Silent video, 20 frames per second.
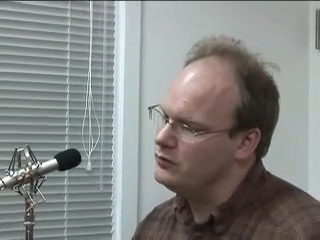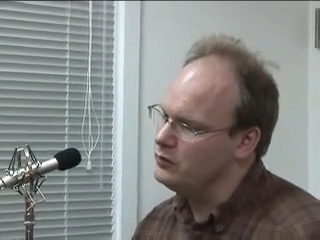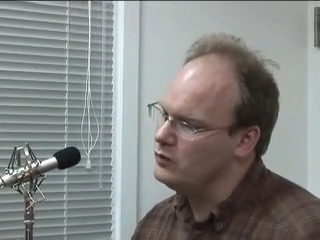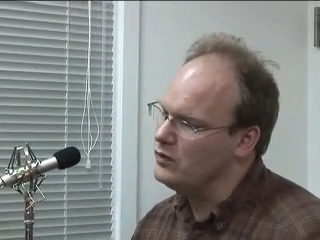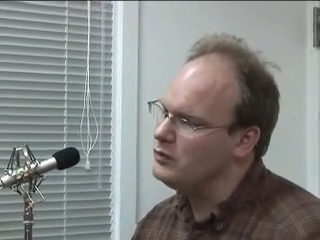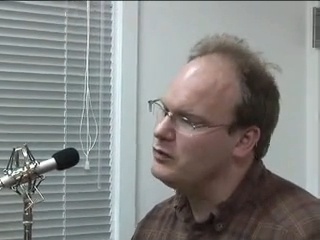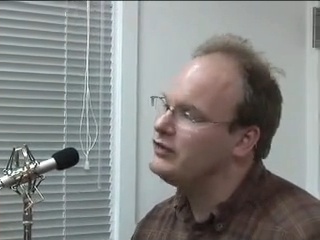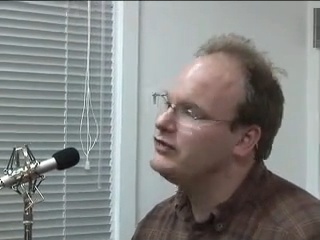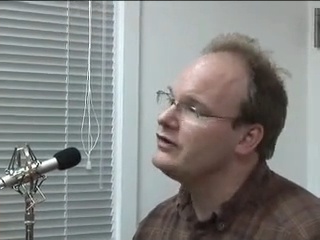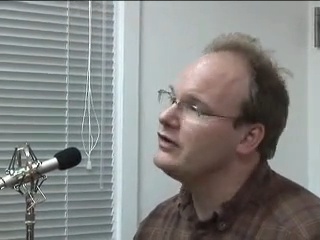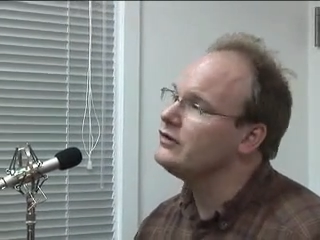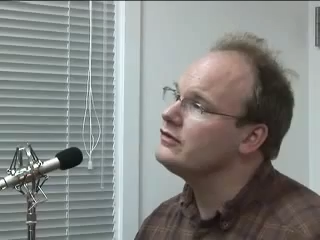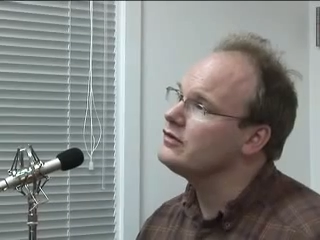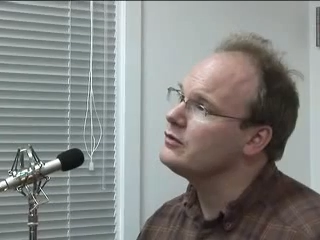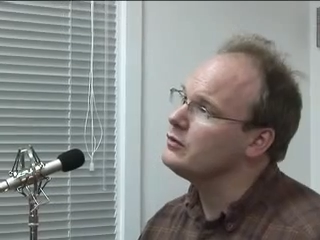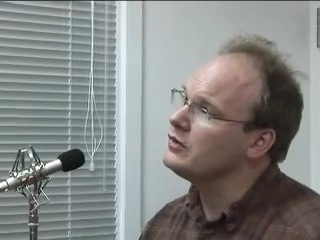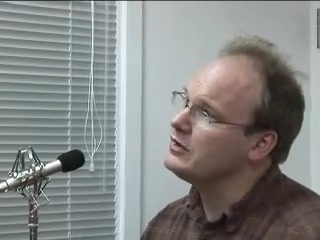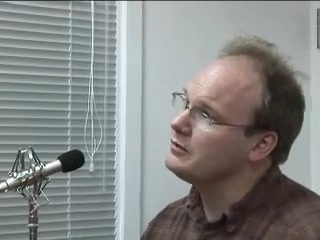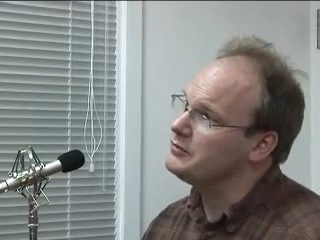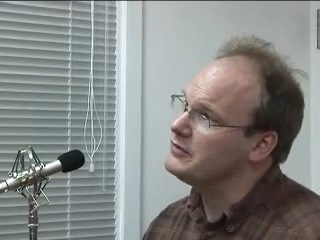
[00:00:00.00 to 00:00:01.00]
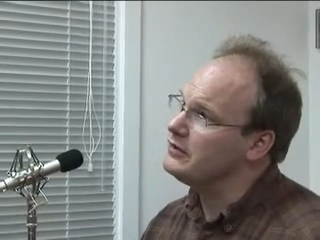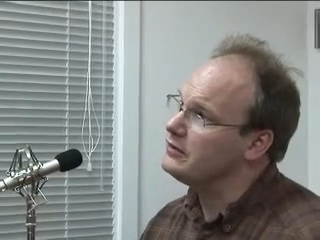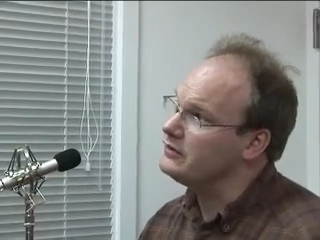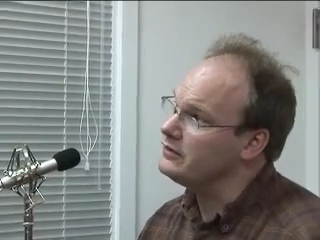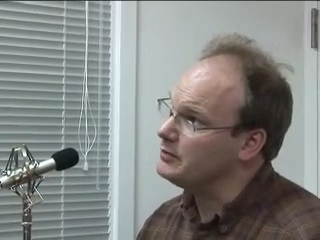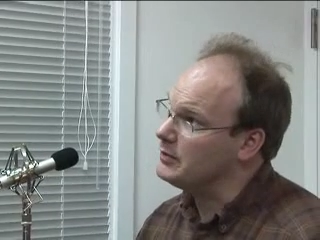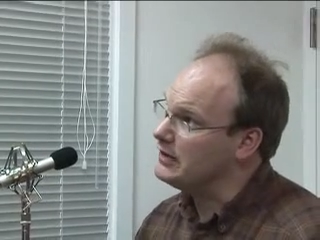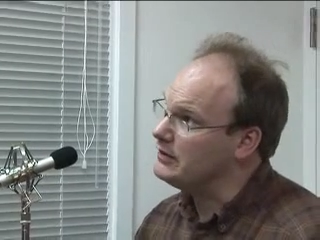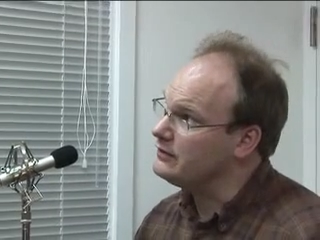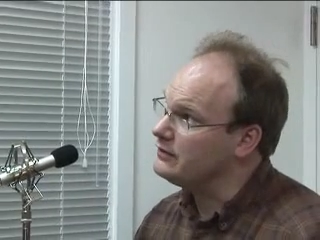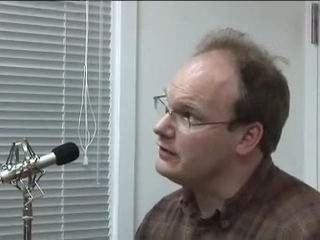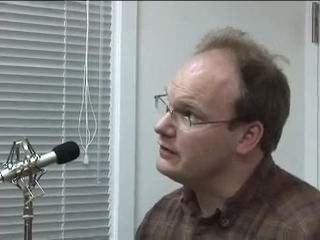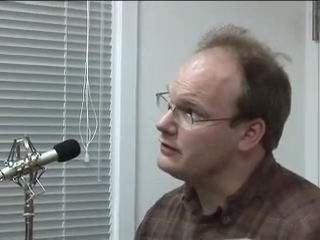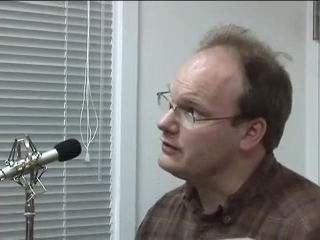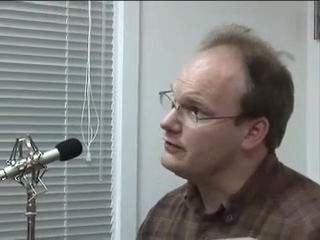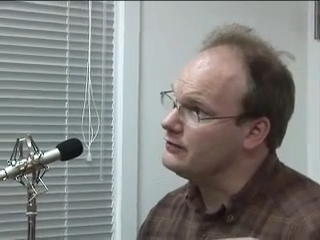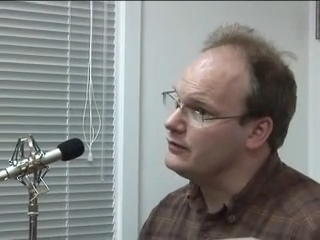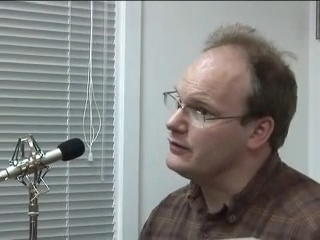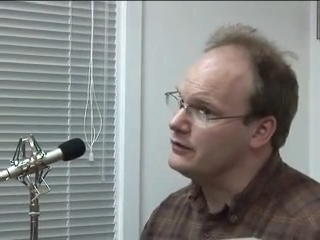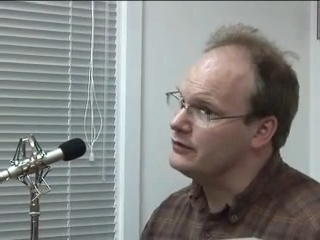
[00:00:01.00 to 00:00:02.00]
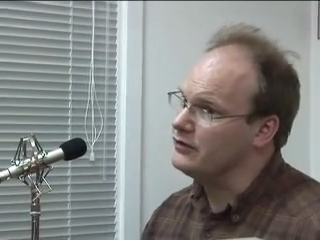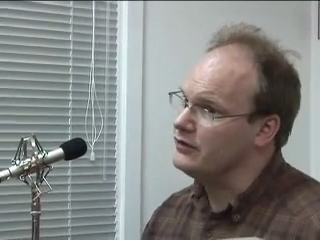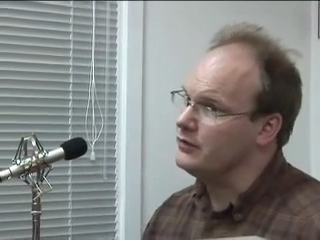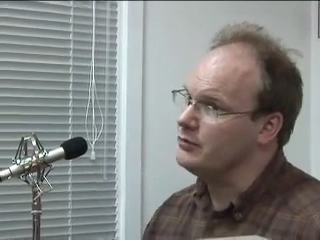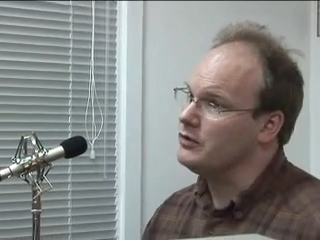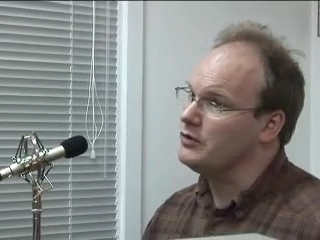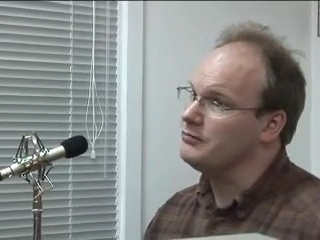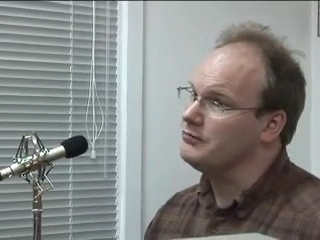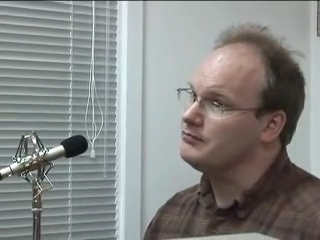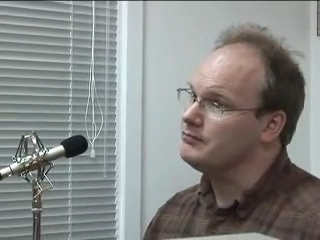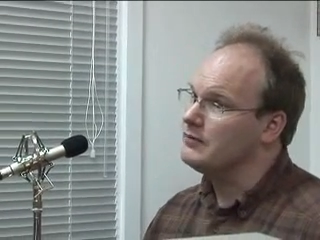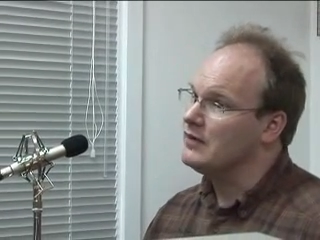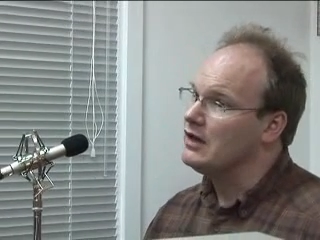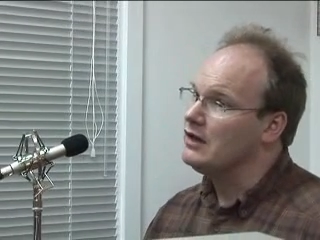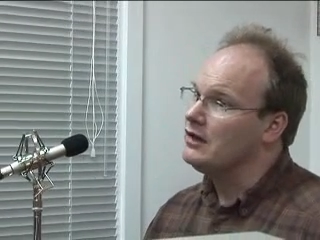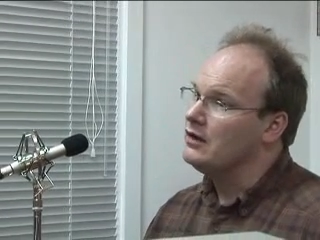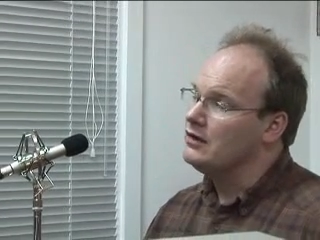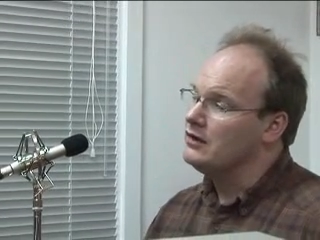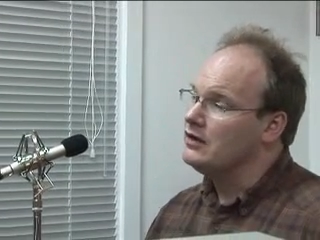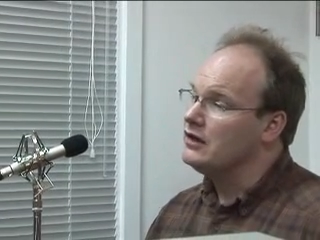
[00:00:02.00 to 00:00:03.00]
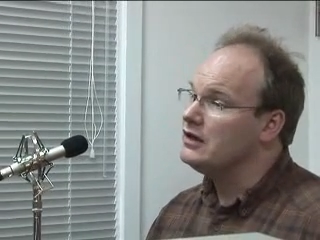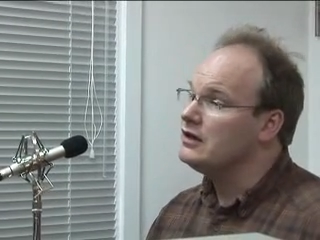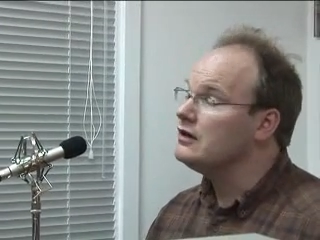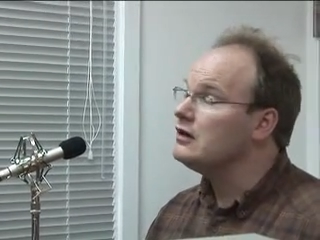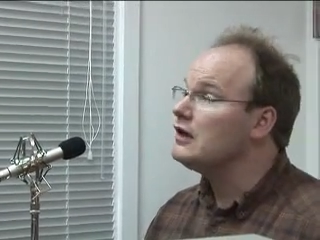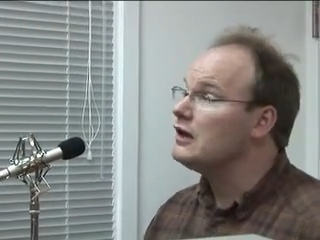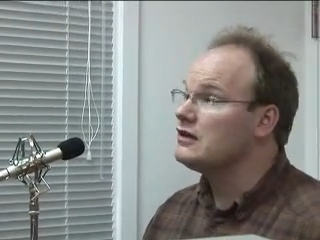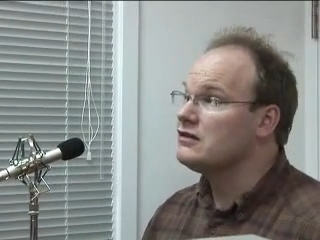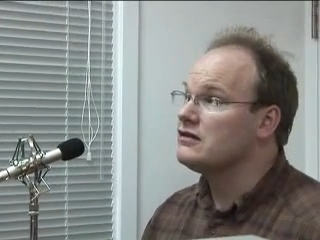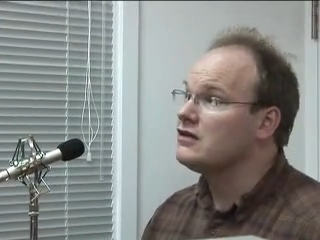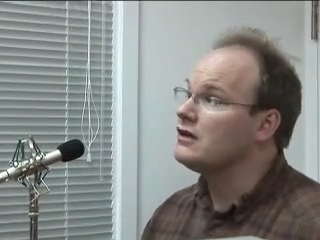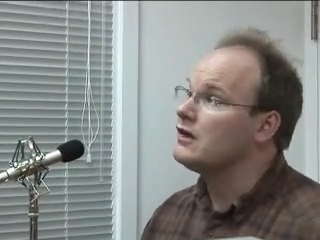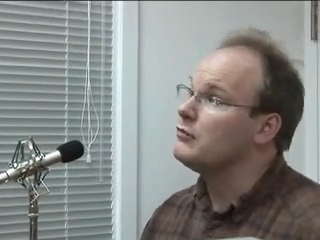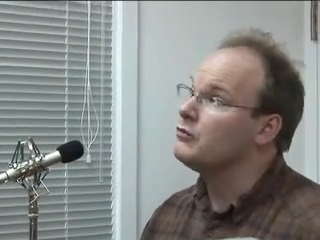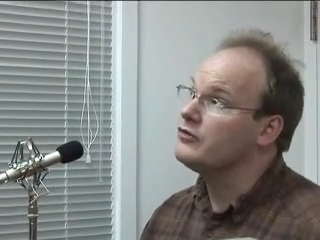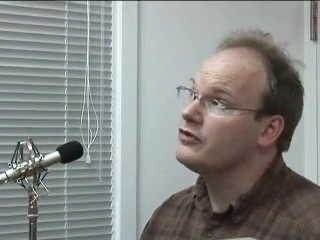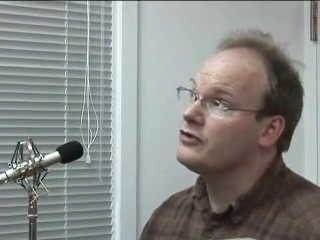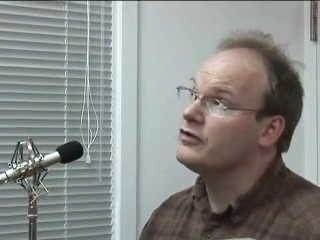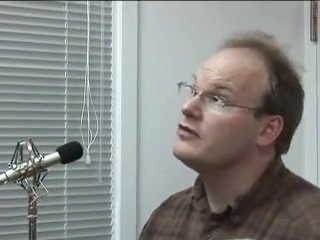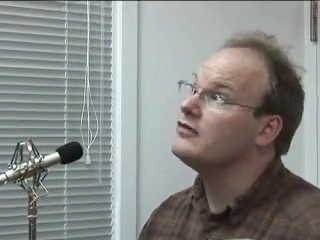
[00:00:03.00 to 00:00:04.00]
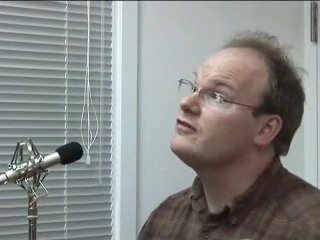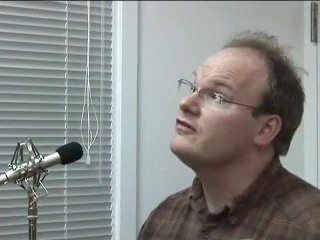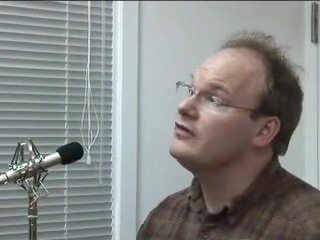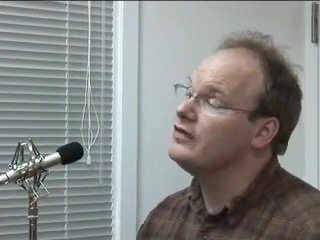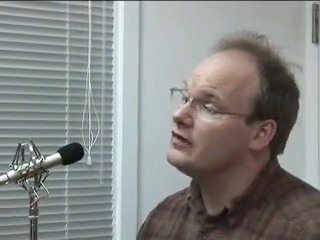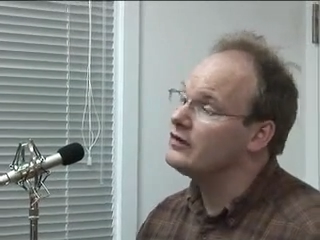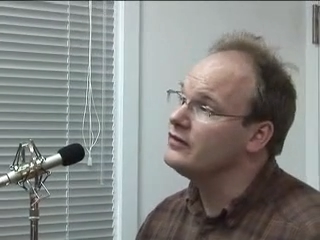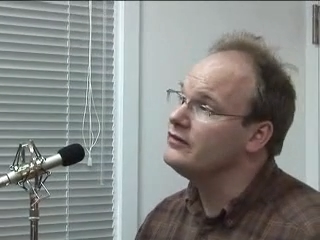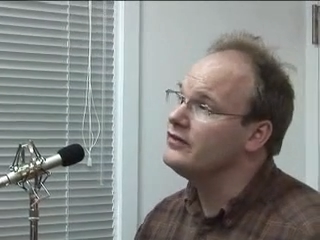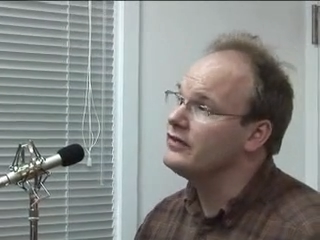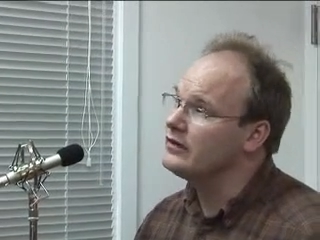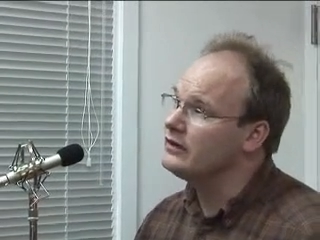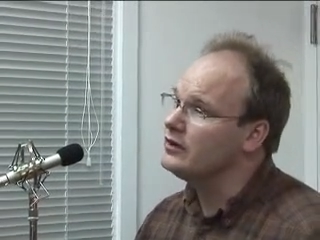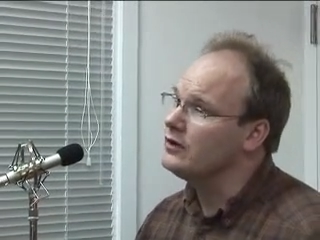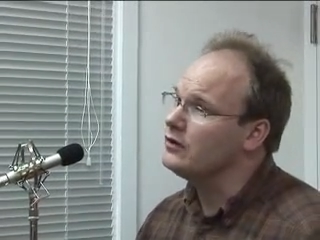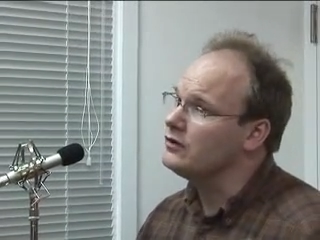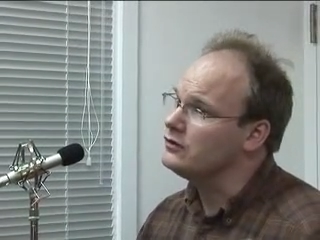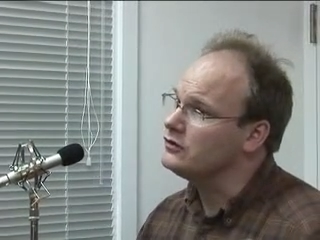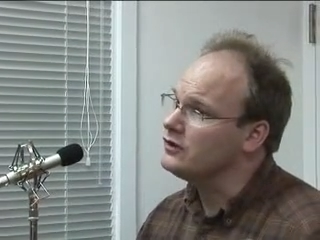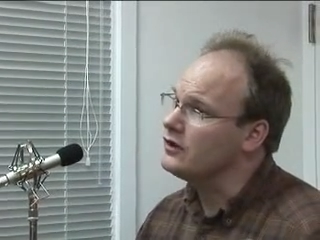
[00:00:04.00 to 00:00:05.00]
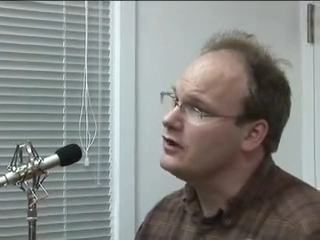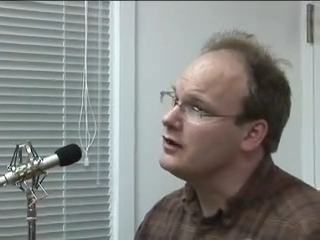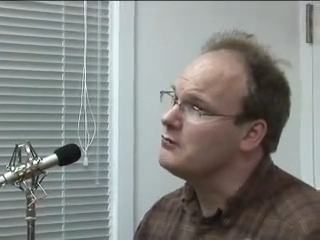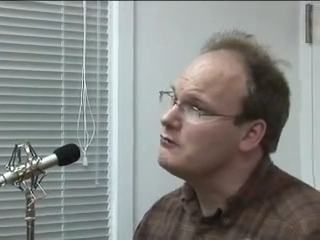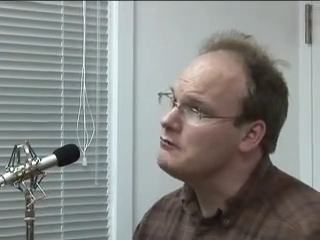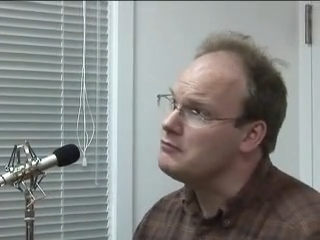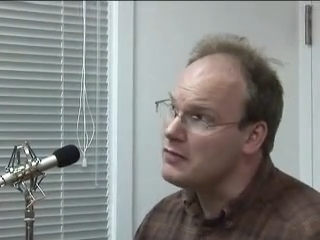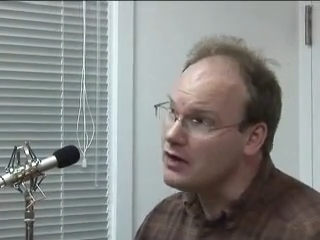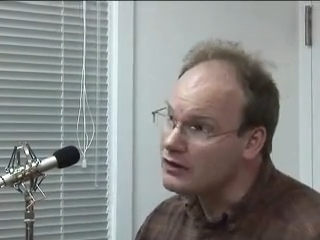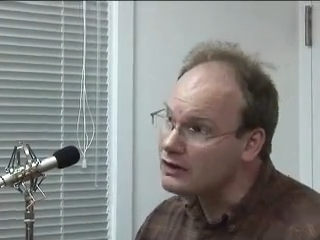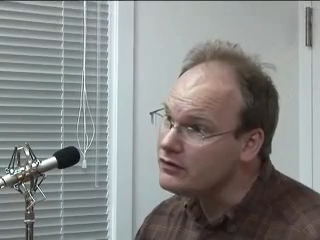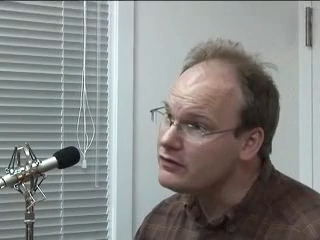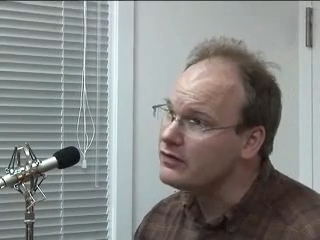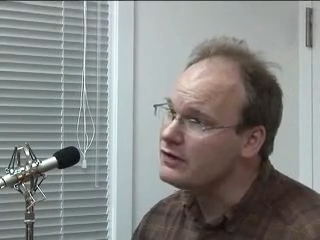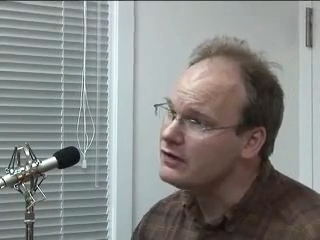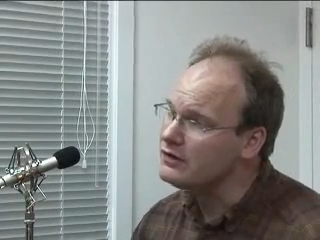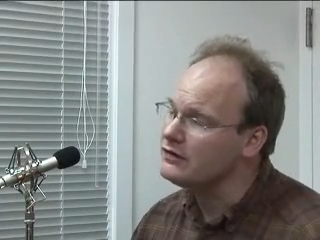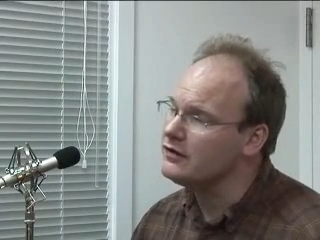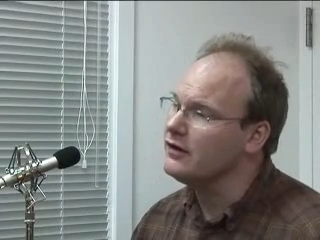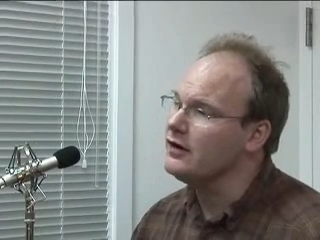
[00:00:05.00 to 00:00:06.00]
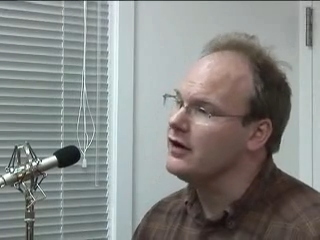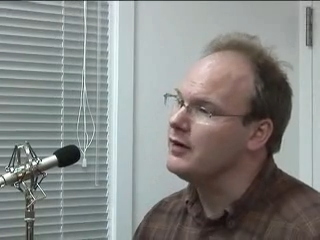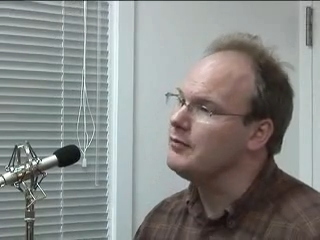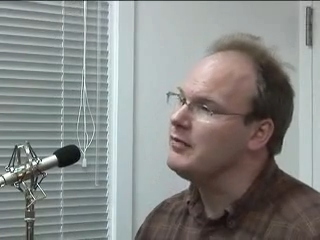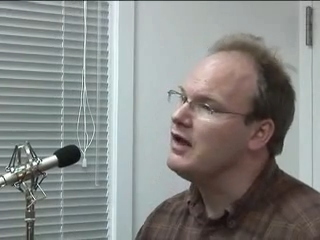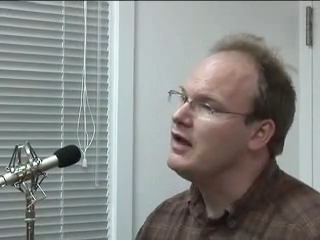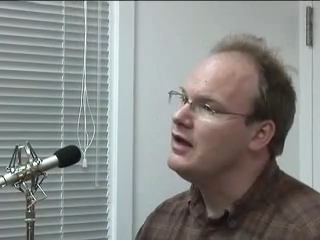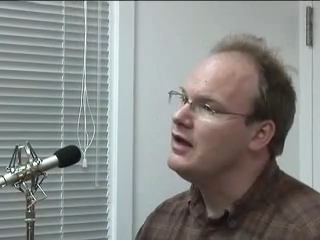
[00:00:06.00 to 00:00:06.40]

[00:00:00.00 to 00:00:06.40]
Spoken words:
when we send someone up to the space station, for example, they can get set up for a very, very long time, months at a time,